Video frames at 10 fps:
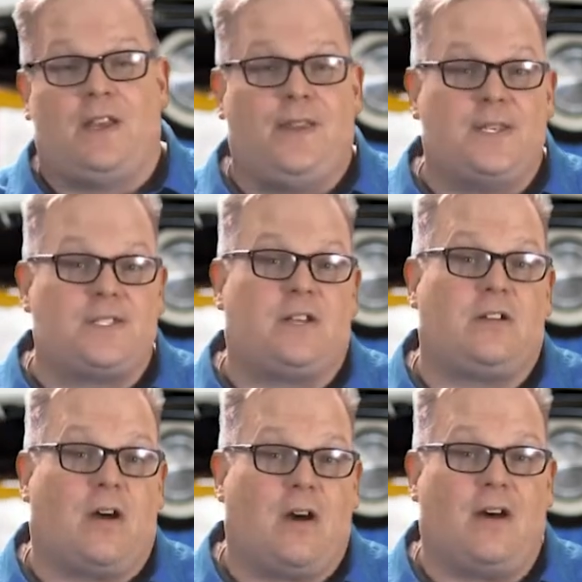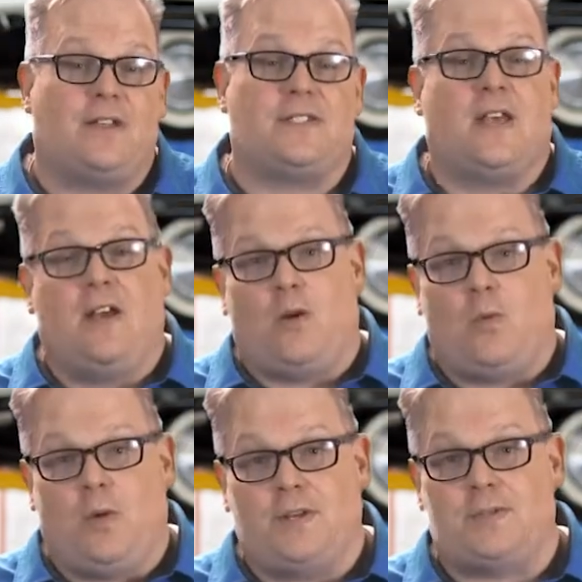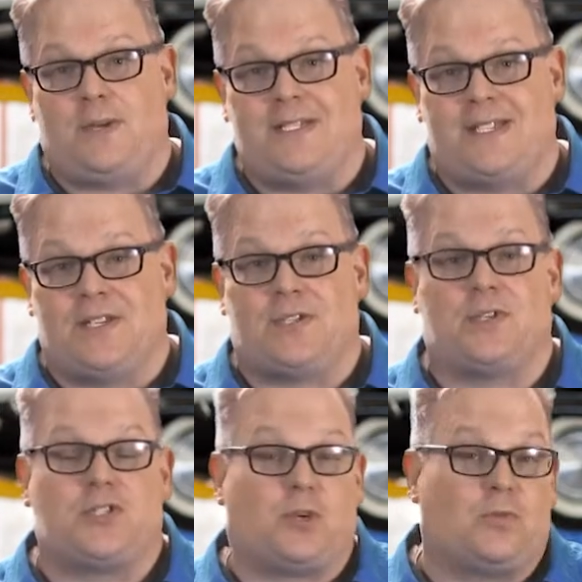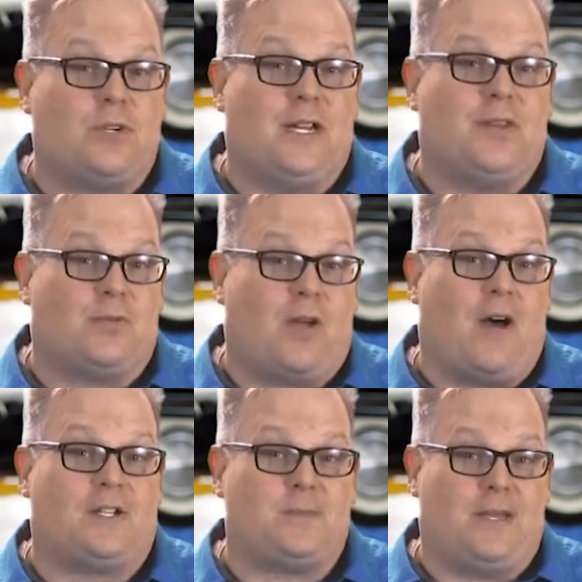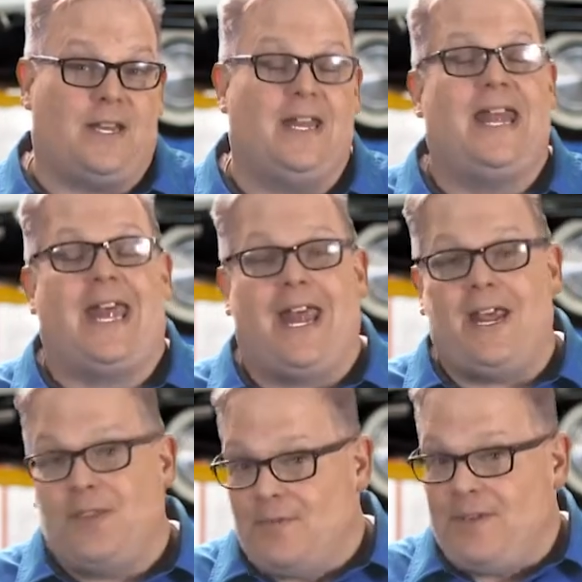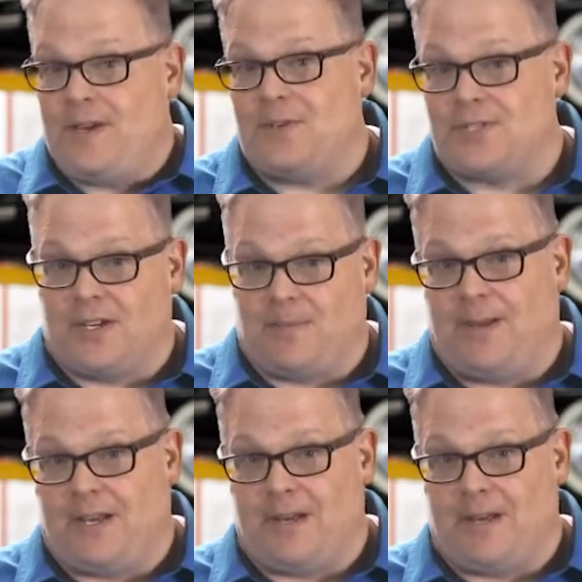This can cause wheel speed sensors to read the wrong speed and the vehicle's going to pick